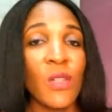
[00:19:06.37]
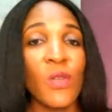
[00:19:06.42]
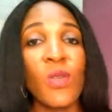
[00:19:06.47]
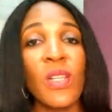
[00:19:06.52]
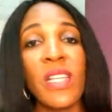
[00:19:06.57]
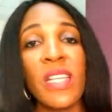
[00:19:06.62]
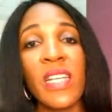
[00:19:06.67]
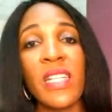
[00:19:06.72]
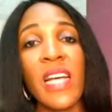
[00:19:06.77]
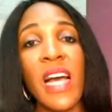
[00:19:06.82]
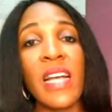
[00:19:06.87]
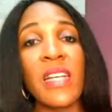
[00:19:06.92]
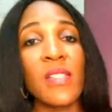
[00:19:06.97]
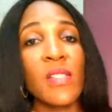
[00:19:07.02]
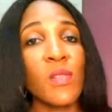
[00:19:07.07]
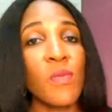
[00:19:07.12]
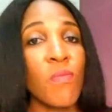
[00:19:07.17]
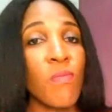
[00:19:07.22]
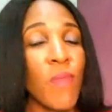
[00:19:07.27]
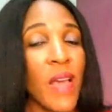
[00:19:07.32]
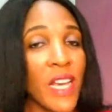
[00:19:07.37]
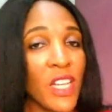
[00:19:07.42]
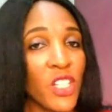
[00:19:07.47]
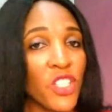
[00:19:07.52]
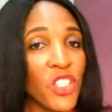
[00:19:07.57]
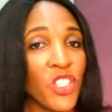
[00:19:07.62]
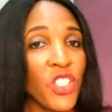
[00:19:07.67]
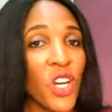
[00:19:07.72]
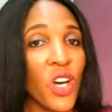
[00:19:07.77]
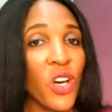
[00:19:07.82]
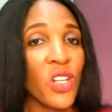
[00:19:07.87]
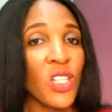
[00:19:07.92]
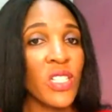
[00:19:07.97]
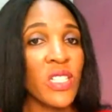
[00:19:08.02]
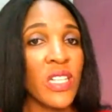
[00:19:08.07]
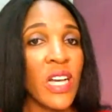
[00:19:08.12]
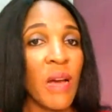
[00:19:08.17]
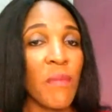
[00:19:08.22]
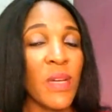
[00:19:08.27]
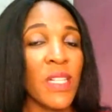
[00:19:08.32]
A good leader is
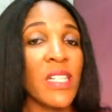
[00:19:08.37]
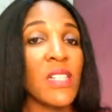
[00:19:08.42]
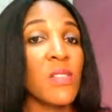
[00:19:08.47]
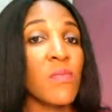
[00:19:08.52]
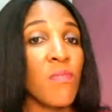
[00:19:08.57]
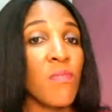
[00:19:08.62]
measured